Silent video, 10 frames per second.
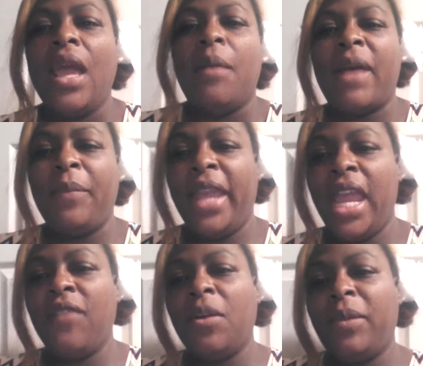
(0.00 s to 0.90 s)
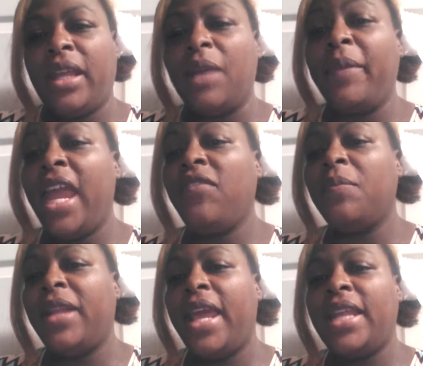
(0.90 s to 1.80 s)
My behavior blend. A
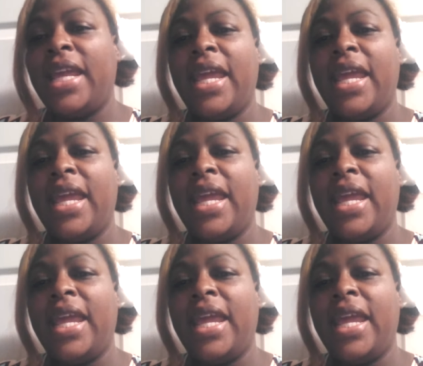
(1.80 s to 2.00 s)
behavior blend